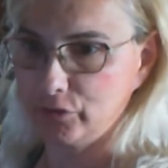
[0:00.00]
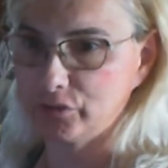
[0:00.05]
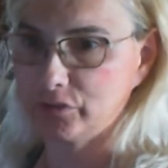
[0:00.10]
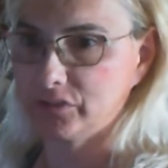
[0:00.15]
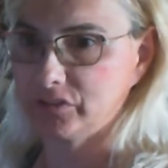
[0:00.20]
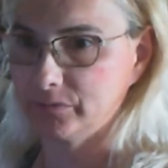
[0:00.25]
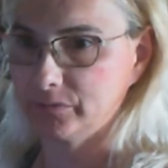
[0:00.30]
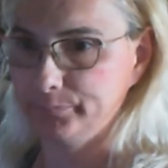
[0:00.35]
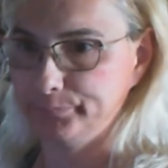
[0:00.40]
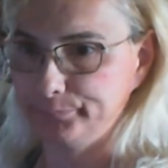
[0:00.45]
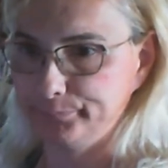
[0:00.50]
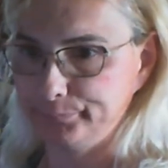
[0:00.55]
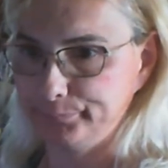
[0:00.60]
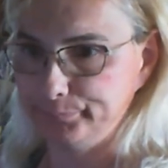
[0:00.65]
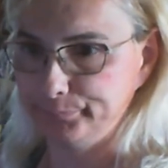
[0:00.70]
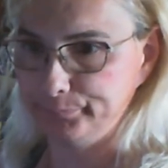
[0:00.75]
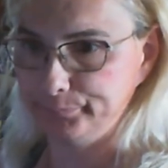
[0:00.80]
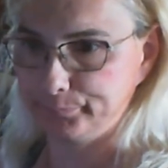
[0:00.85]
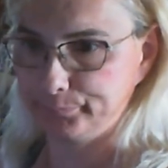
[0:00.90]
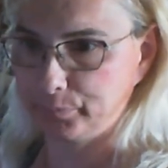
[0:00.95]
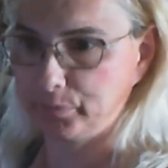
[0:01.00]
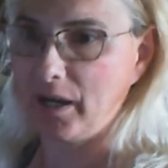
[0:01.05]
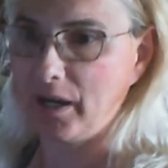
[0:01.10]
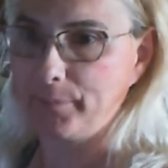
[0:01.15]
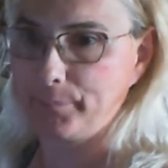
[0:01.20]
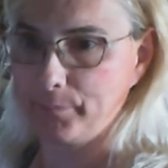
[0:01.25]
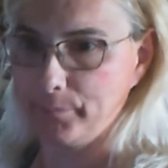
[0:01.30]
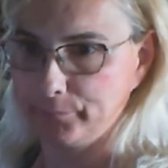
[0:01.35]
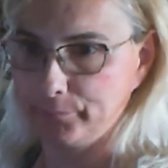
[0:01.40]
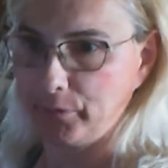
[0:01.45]
prep them for that,
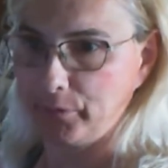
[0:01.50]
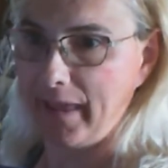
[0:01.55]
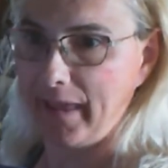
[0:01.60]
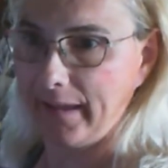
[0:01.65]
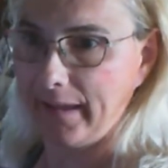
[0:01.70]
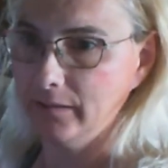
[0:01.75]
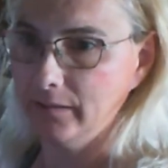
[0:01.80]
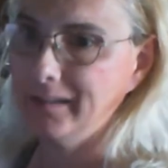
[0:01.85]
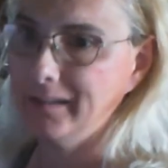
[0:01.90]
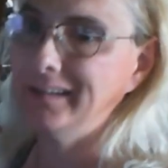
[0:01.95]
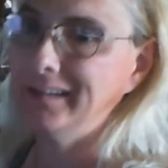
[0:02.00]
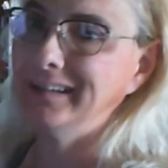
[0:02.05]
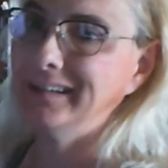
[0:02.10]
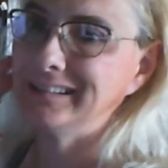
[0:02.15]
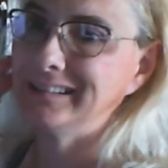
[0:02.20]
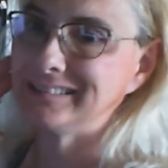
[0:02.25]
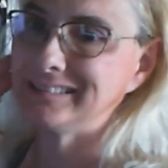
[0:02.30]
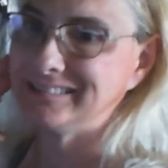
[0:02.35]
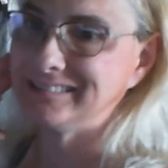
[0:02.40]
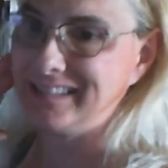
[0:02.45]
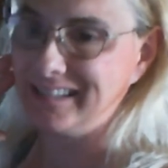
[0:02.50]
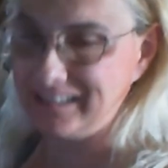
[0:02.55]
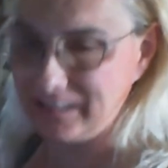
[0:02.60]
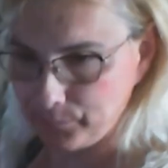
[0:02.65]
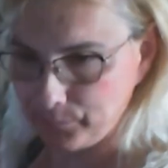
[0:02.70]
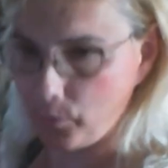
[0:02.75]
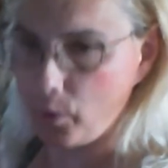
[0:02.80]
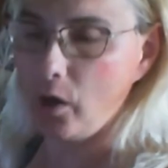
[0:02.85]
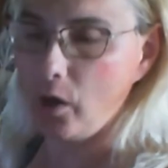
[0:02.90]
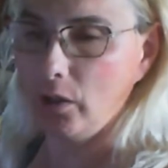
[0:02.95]
send them all in
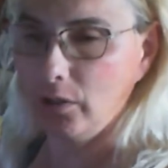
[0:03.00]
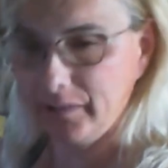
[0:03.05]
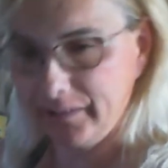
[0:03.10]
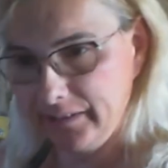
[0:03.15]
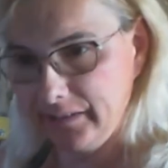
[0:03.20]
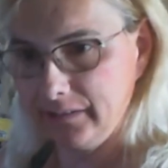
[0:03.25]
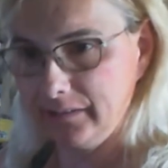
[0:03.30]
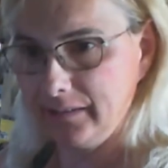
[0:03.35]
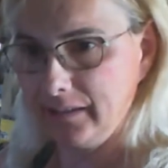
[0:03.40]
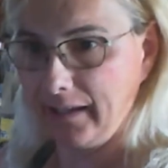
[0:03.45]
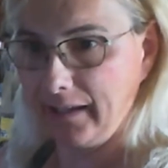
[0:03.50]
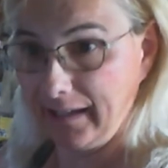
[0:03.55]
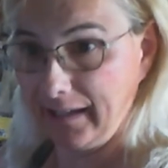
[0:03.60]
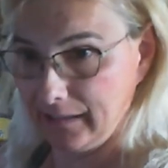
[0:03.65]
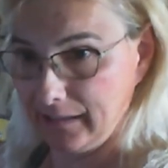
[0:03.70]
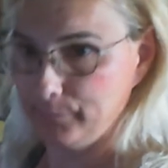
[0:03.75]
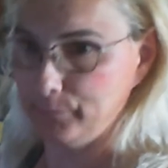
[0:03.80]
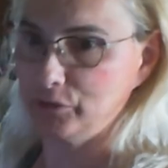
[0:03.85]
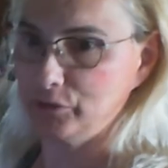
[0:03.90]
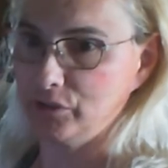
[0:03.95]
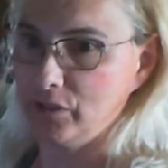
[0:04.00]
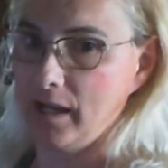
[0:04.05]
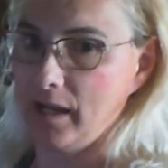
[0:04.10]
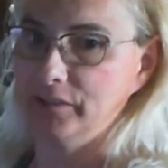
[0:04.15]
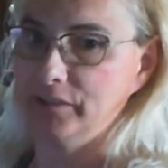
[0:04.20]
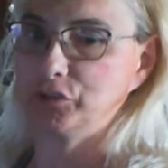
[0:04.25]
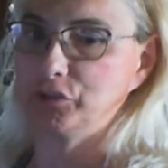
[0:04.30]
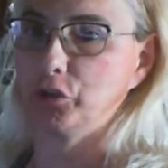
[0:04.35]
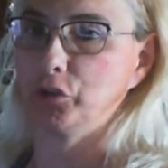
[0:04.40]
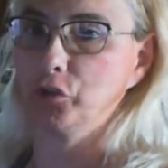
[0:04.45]
to Amazon, so they'll be at
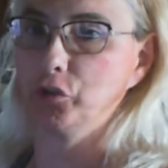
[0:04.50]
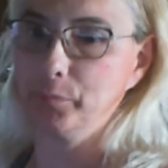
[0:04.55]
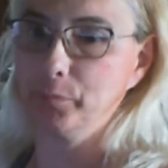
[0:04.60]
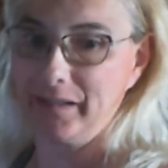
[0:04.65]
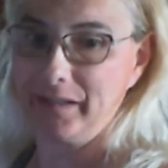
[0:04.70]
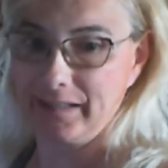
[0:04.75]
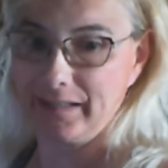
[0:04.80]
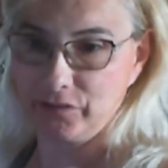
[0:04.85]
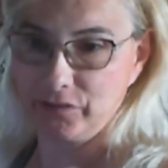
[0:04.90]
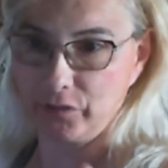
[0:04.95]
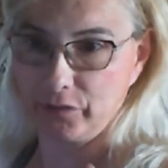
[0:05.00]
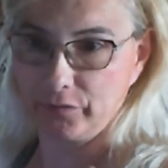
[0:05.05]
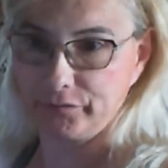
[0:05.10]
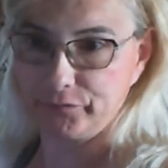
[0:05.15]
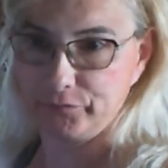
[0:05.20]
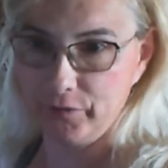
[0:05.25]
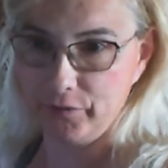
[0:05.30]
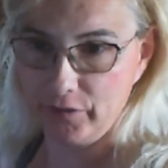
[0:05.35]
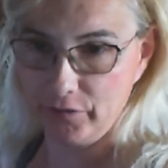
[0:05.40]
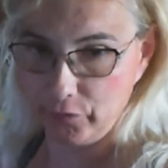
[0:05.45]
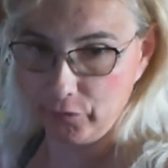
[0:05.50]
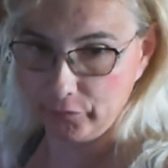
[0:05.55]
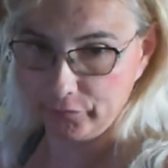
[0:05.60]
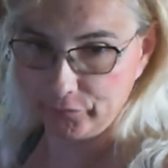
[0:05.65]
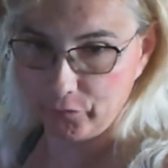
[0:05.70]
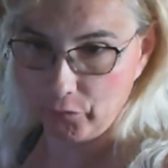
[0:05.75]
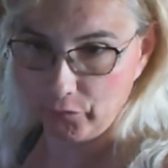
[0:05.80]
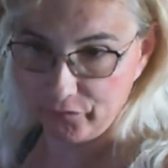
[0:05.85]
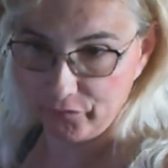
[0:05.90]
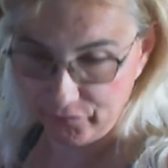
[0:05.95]
in their fulfillment
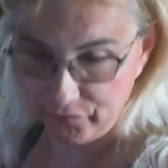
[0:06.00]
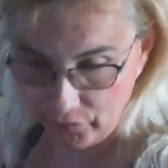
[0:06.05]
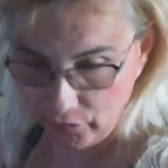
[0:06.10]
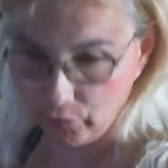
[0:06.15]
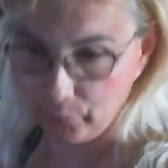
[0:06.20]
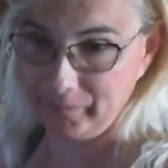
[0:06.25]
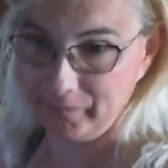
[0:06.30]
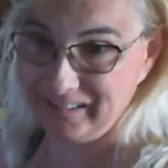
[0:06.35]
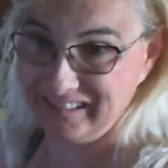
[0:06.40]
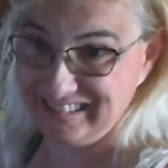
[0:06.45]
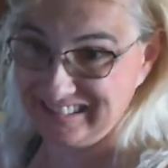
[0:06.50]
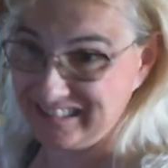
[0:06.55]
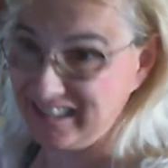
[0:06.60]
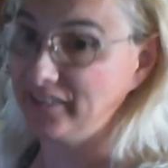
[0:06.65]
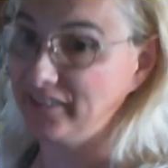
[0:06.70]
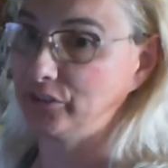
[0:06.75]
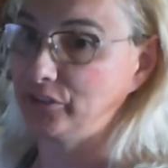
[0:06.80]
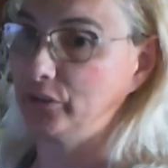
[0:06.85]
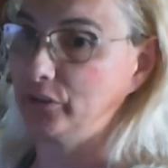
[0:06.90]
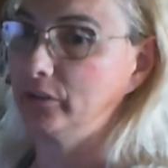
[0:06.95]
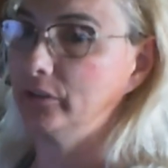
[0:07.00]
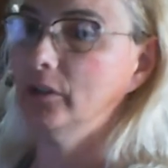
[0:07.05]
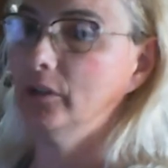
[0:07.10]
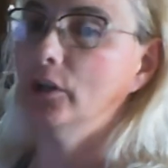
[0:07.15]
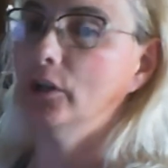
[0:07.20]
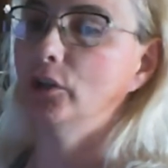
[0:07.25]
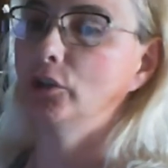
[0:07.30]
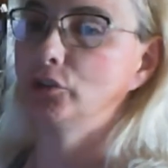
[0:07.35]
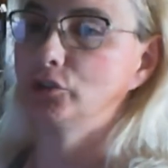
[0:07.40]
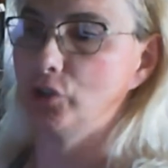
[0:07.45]
center. So
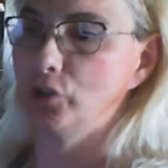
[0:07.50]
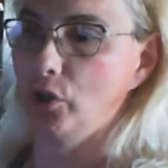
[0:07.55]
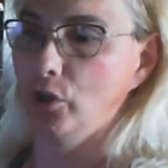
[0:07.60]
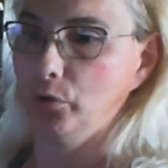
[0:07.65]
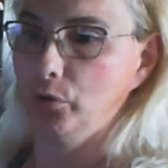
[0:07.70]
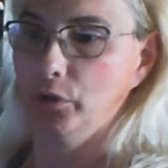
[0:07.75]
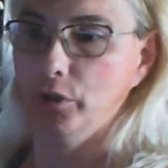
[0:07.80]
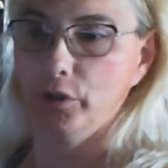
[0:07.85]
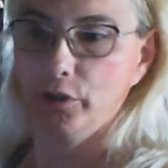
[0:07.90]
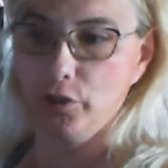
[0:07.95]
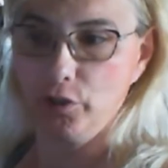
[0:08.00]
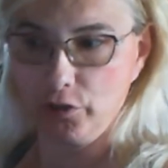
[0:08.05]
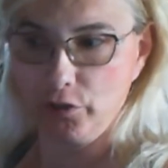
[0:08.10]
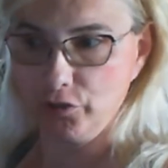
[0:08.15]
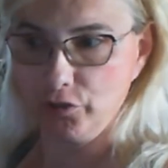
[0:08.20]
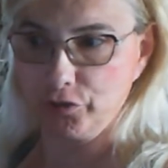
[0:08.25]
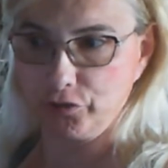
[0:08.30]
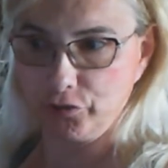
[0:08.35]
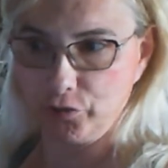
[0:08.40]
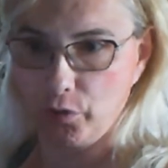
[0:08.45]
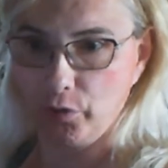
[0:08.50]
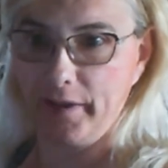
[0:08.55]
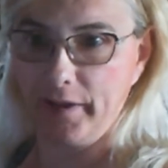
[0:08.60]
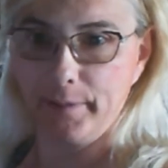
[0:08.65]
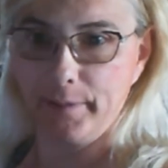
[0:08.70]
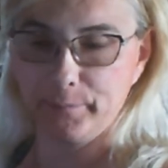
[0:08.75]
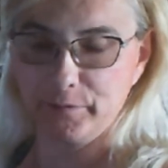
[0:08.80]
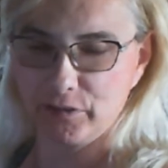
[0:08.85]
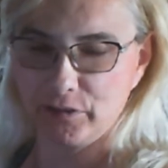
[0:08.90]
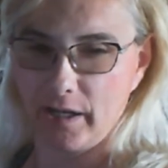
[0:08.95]
you can just go on
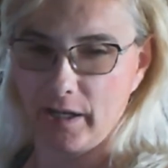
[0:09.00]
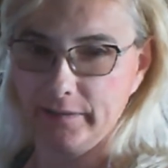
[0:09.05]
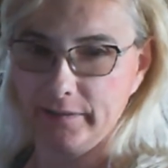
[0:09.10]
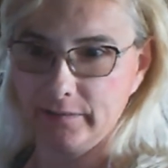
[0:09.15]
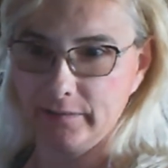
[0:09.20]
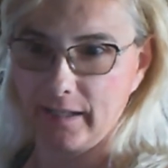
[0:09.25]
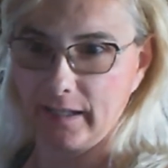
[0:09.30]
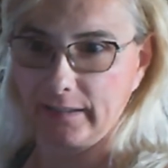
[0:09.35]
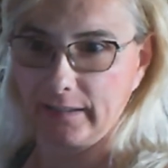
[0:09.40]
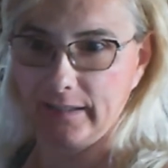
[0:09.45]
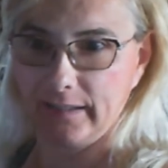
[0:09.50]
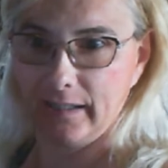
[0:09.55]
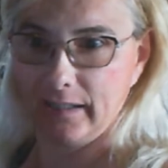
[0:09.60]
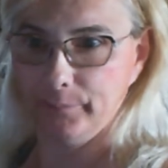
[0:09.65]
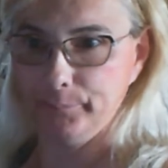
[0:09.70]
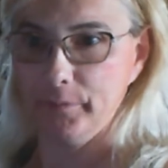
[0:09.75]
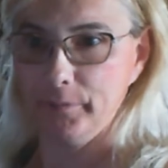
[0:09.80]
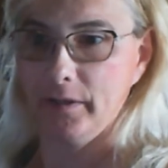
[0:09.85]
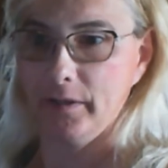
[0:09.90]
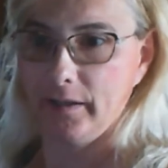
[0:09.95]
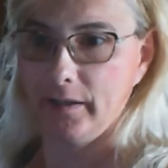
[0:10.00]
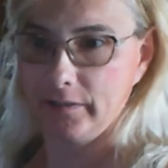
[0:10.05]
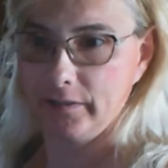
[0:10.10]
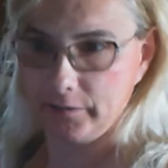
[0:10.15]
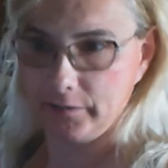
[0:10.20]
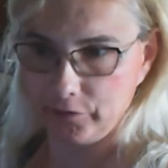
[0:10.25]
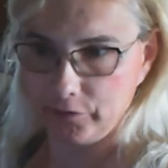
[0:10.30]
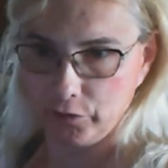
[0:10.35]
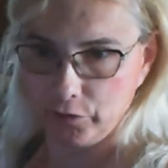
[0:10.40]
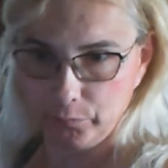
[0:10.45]
Amazon.com and then, you know, buy it,
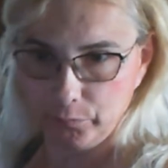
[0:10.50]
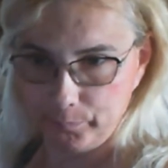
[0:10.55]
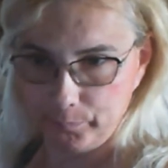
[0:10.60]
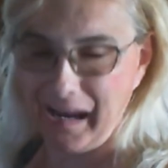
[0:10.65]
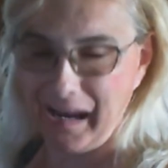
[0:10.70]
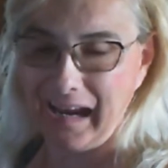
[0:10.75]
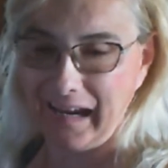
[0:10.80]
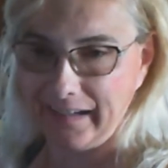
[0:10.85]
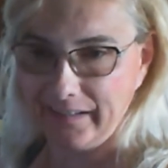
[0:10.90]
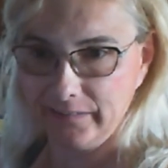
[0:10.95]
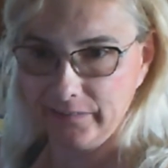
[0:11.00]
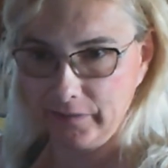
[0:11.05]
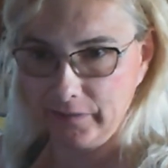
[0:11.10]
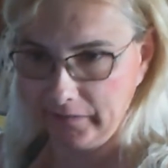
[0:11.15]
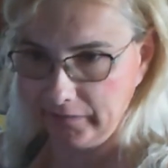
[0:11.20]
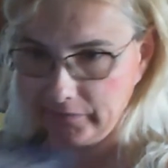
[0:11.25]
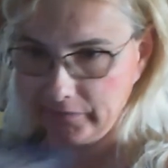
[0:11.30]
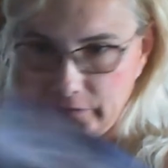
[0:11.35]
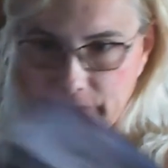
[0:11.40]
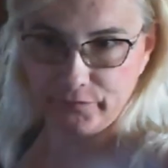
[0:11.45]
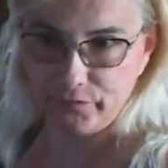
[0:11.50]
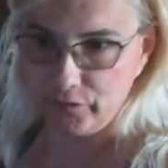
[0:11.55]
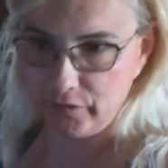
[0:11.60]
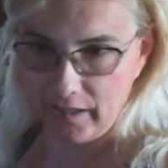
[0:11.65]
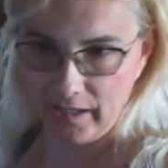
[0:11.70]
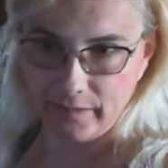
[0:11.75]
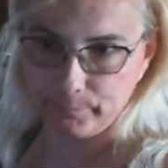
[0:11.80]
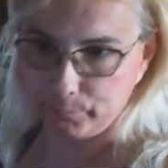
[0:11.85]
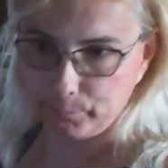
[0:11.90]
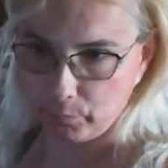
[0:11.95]
and if you got Prime,
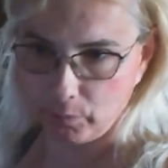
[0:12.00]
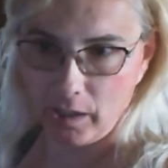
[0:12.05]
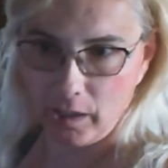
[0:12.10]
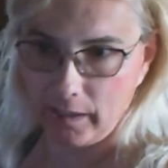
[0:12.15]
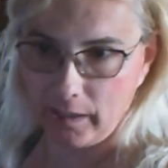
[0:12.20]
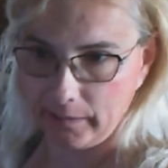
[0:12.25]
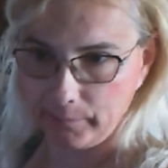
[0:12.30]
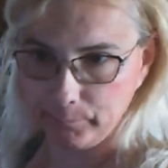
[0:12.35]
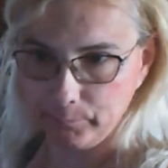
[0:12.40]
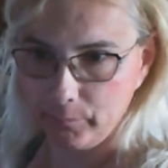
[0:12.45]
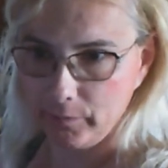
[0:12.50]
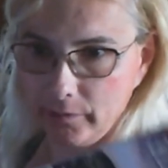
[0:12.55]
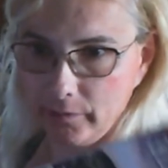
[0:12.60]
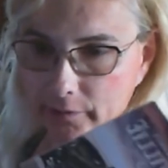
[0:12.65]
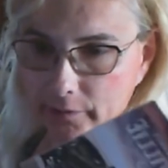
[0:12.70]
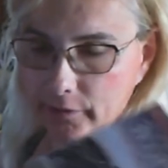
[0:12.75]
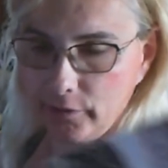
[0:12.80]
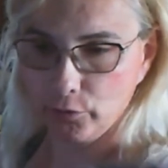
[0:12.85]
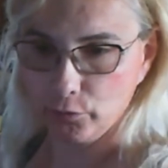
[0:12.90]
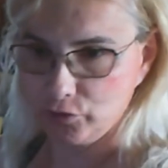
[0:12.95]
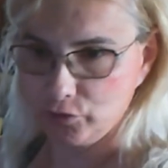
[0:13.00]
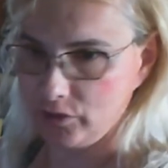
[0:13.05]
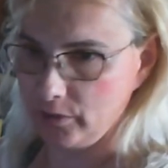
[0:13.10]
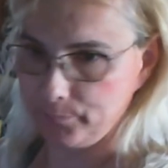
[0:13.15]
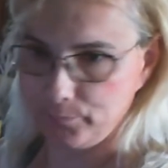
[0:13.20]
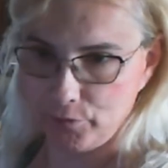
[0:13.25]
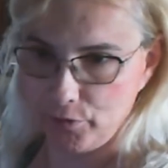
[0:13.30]
it'll ship to you for free.